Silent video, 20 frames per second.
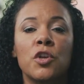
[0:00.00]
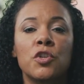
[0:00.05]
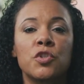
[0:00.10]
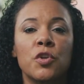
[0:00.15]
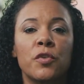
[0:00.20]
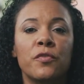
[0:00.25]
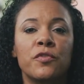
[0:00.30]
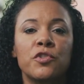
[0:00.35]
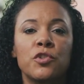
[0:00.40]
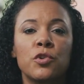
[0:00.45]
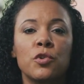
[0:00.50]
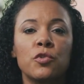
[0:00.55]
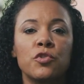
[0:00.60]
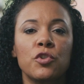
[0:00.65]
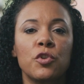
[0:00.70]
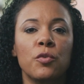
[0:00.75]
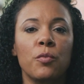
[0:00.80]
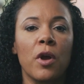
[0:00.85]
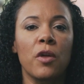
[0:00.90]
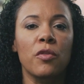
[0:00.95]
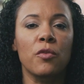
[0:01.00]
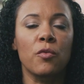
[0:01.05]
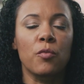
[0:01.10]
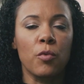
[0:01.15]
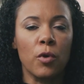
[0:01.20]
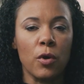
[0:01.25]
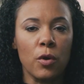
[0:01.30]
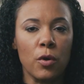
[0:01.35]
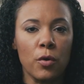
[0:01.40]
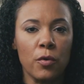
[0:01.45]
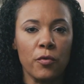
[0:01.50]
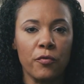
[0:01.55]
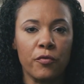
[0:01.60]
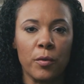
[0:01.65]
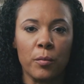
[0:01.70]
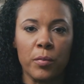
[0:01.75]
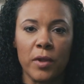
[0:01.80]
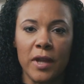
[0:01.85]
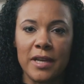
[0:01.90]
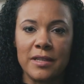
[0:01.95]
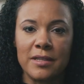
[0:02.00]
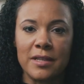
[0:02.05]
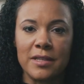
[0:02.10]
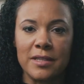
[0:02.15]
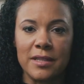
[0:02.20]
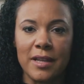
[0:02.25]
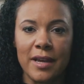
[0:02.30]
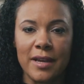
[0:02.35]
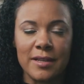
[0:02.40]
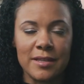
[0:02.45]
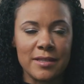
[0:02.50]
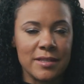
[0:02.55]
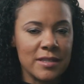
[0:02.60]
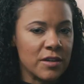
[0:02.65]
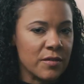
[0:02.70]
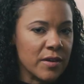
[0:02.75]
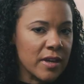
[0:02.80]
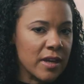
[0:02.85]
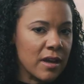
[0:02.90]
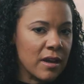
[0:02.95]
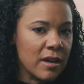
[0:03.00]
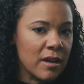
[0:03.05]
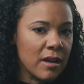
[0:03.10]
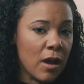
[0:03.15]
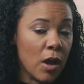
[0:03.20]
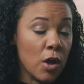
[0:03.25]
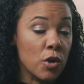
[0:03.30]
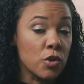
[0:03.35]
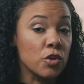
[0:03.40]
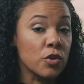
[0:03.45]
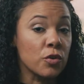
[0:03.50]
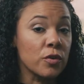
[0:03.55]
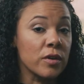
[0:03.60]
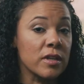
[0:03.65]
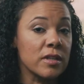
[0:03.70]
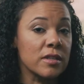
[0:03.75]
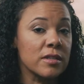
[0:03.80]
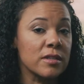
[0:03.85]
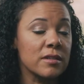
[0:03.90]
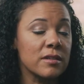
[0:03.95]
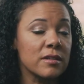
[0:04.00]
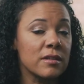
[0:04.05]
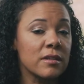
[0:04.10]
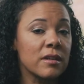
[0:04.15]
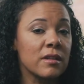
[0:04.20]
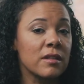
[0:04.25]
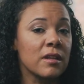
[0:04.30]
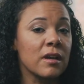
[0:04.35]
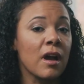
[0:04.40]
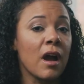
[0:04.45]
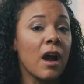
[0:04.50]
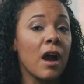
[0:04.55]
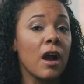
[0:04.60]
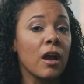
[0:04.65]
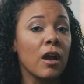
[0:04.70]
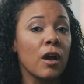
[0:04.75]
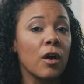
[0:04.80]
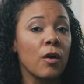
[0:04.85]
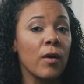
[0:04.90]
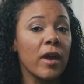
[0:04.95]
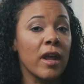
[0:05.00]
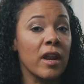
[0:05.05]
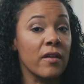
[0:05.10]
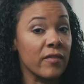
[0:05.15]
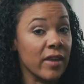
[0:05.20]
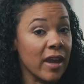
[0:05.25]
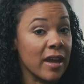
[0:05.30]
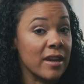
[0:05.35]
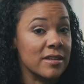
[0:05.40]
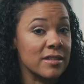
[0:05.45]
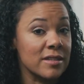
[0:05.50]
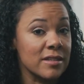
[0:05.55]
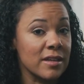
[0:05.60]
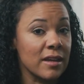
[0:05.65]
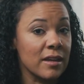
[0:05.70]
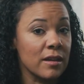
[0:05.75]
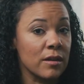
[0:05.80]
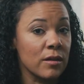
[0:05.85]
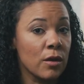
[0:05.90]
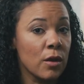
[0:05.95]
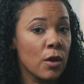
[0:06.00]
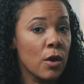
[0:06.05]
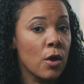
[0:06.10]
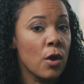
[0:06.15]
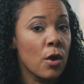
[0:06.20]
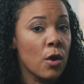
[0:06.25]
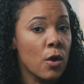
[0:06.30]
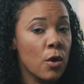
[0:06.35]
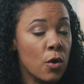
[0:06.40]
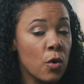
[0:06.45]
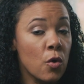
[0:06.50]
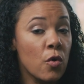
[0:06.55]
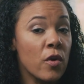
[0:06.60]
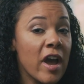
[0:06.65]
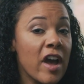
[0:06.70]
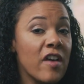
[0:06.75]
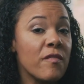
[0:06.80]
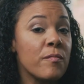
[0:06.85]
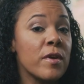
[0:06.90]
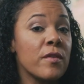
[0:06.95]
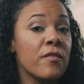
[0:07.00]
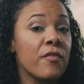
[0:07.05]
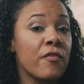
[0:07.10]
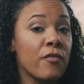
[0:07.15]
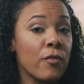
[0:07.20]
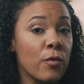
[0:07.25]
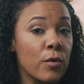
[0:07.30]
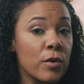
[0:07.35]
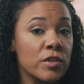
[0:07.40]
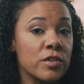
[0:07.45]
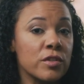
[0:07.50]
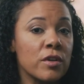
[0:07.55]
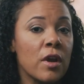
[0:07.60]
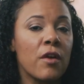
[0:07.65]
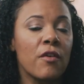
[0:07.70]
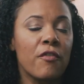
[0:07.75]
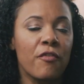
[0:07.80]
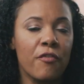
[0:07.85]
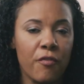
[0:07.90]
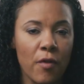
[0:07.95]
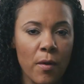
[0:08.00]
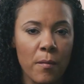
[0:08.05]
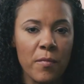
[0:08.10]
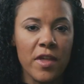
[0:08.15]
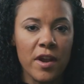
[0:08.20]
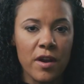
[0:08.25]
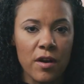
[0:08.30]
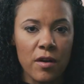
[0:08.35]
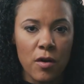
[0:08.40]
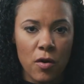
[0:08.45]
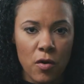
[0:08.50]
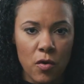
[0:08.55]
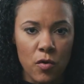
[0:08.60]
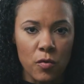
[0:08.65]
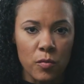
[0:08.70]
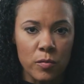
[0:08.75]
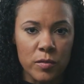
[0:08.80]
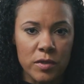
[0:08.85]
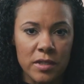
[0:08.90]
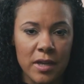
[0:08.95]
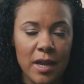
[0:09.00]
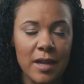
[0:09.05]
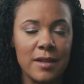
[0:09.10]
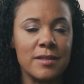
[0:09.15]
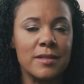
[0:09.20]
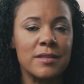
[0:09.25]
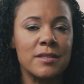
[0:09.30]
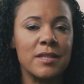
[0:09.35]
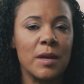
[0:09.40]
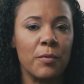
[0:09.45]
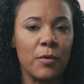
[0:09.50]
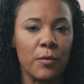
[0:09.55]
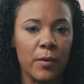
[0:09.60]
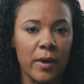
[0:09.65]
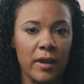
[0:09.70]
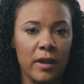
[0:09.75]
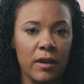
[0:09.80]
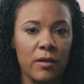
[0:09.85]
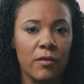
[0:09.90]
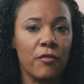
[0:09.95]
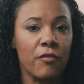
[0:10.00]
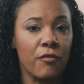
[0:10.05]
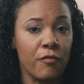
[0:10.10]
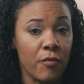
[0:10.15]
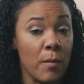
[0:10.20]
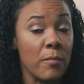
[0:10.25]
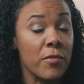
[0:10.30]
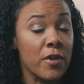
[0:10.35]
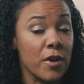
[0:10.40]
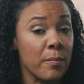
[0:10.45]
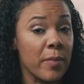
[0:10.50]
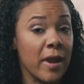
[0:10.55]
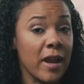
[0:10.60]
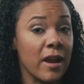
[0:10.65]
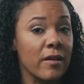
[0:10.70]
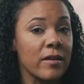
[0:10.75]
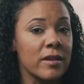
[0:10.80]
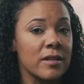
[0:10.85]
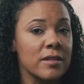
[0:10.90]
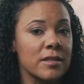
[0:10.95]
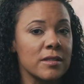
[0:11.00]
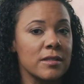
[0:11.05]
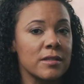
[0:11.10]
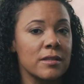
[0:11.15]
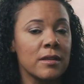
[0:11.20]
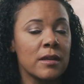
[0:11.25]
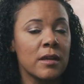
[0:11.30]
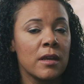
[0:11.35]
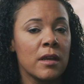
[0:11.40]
serves children around the world from places like Syria, Honduras, the Congo, and Afghanistan, who have been forced from their homes and separated from their parents.